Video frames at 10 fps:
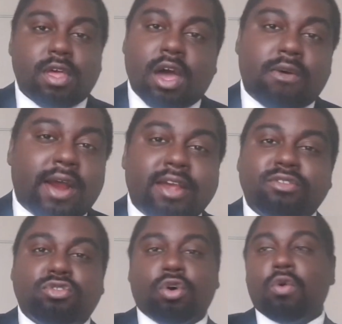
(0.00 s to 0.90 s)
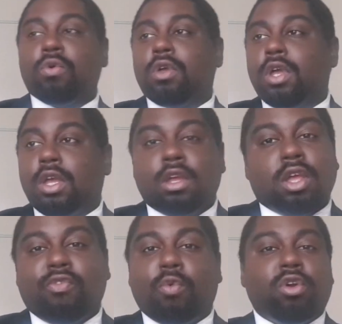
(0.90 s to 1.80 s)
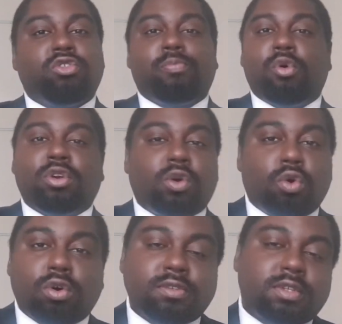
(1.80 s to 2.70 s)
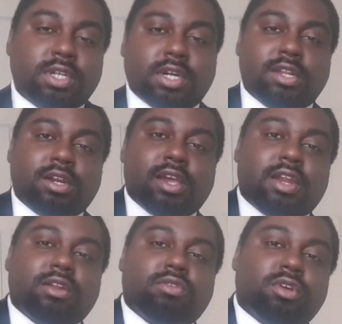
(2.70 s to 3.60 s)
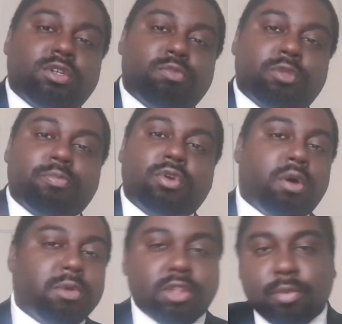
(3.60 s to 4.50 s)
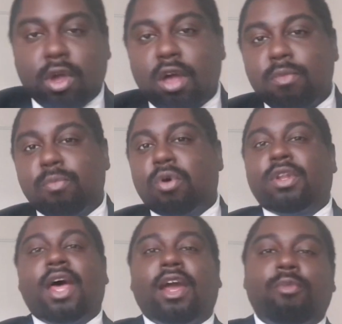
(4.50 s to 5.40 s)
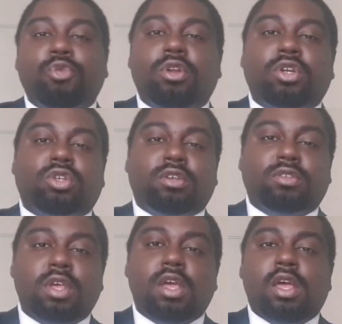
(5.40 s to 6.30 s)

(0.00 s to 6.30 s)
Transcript: Alright, so if you want to support the cause, just click the link in the description box below. It's to become a member of the Alkebulan Trust.